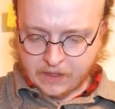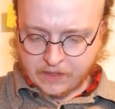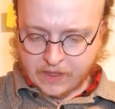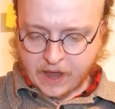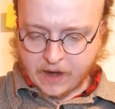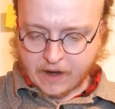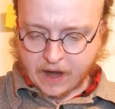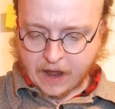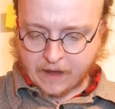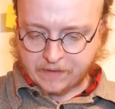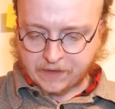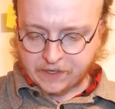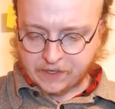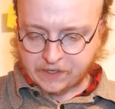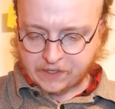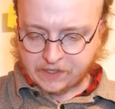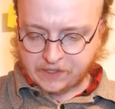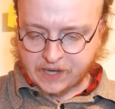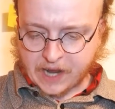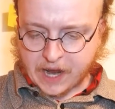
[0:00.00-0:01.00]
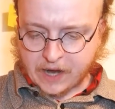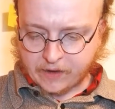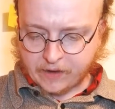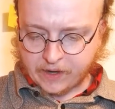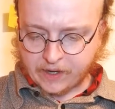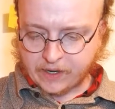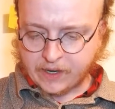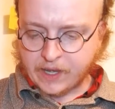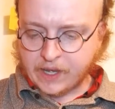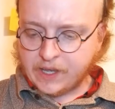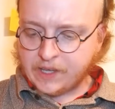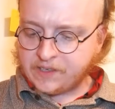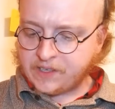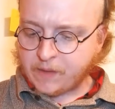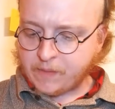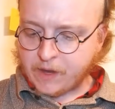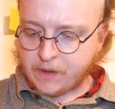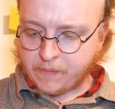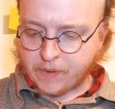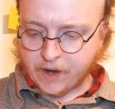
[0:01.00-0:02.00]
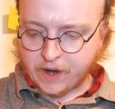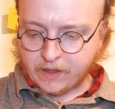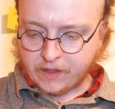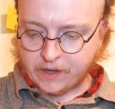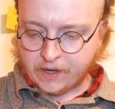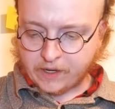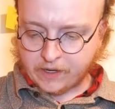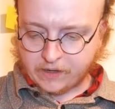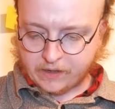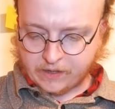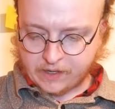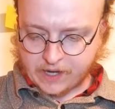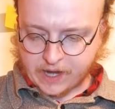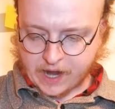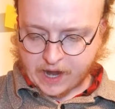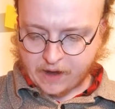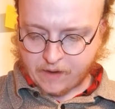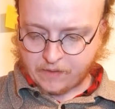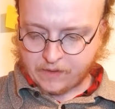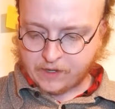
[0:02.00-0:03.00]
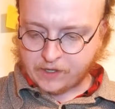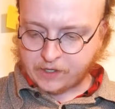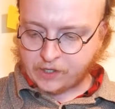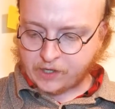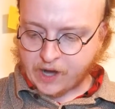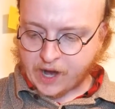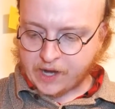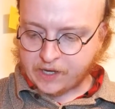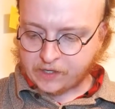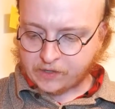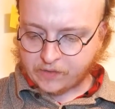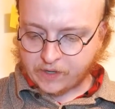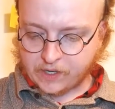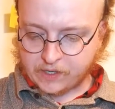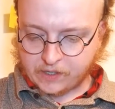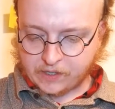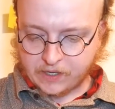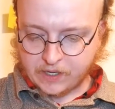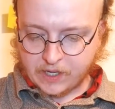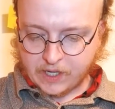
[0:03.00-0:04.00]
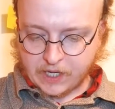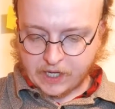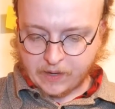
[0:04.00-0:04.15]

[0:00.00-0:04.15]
Thereafter, staggering semi-paralytic down the night streets,